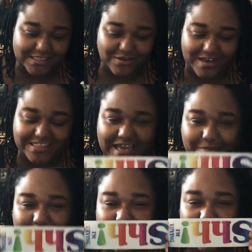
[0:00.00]
so I had to
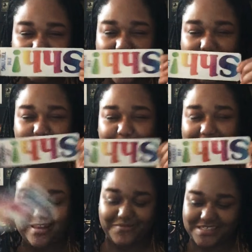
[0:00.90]
tape it up. But
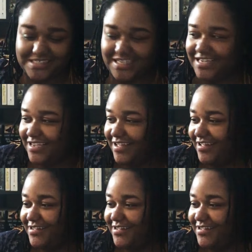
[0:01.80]
I love this thing.